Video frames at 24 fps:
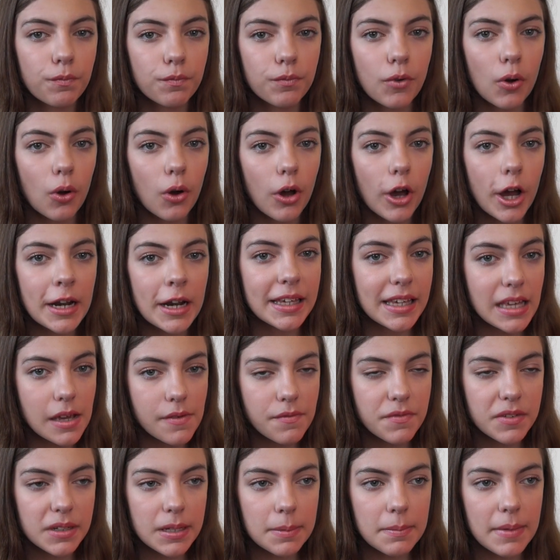for to
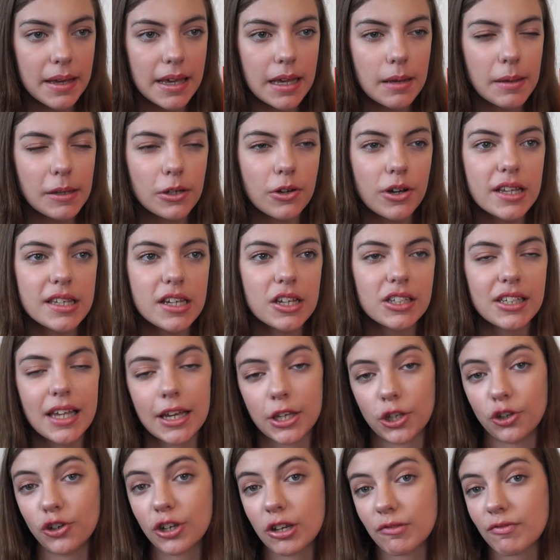give to me, because he was
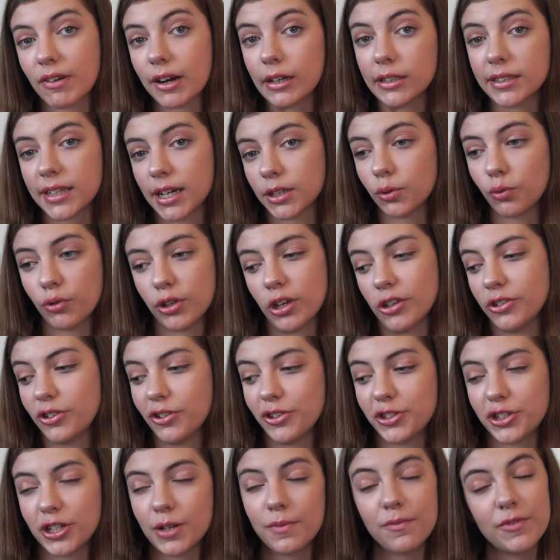like, you can write down all your
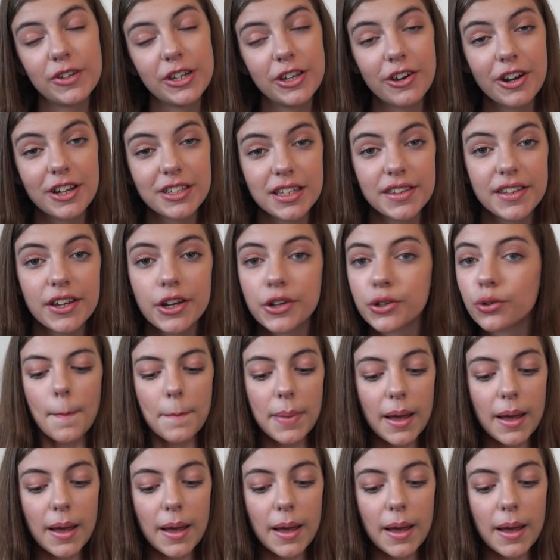YouTube videos in there.